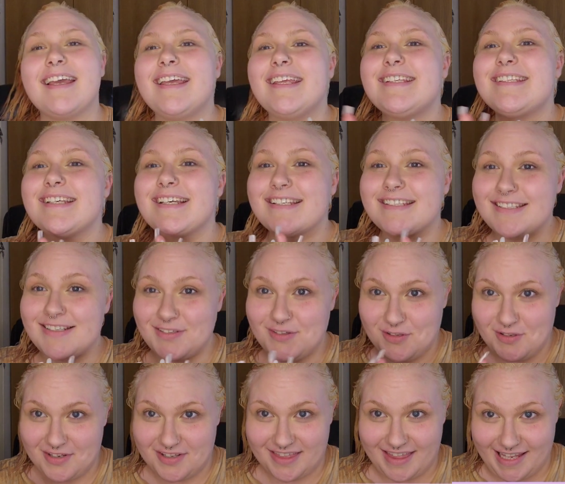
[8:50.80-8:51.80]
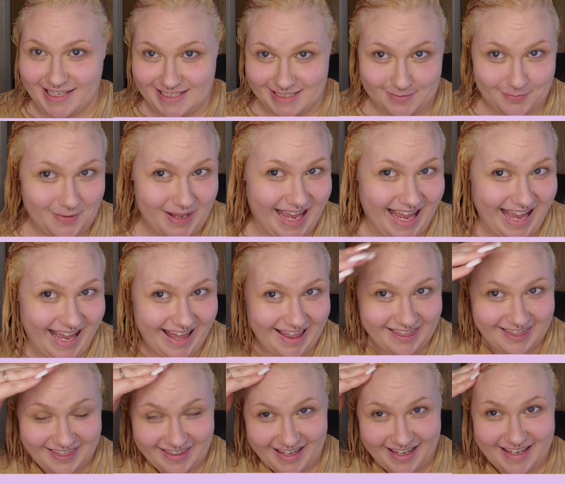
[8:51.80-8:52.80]
it doesn't look that
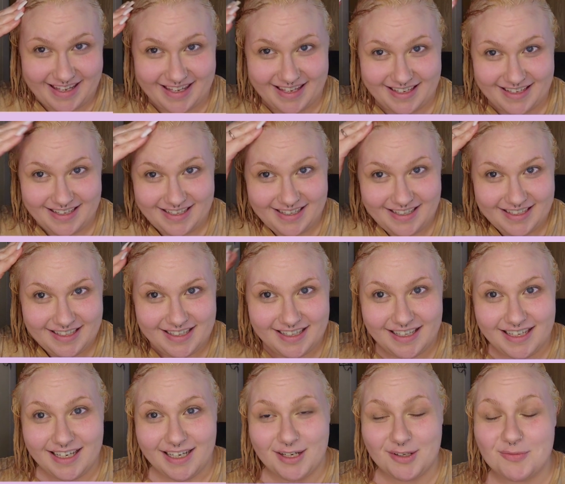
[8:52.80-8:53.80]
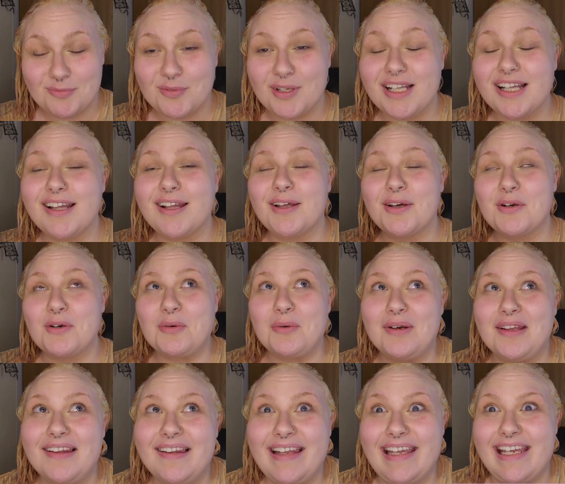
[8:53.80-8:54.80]
bad. Like, I'm a little
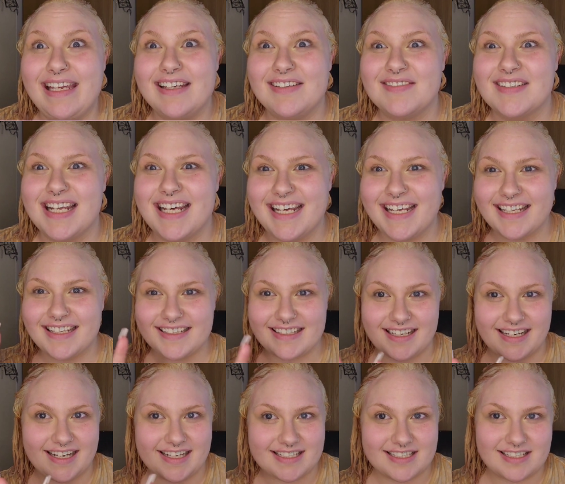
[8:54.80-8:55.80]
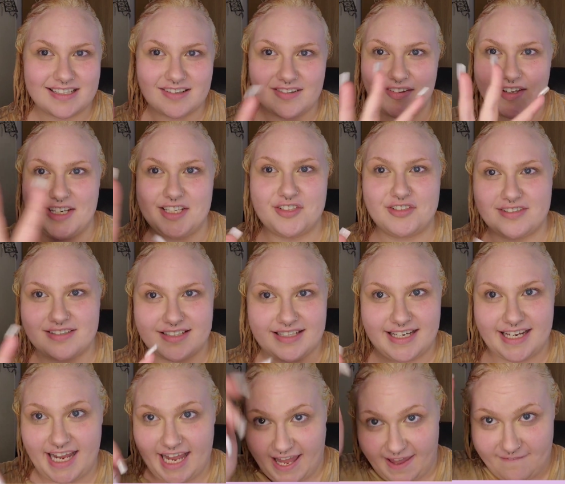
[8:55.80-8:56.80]
relieved. I guess the light just
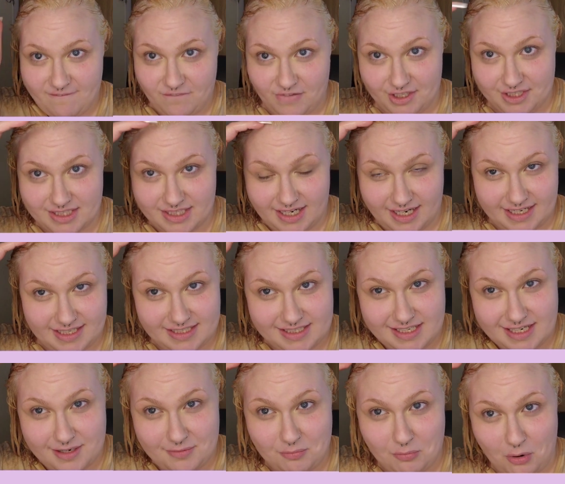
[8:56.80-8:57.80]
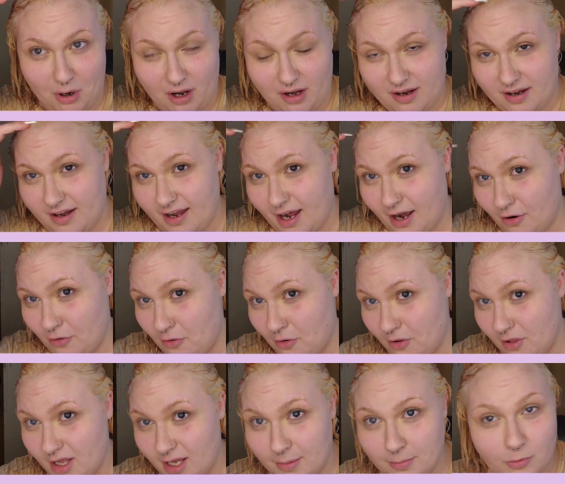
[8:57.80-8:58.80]
like emphasized it and brought it out a
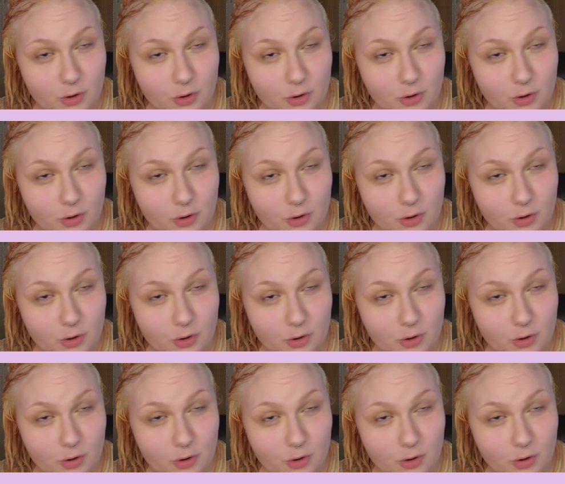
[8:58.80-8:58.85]
lot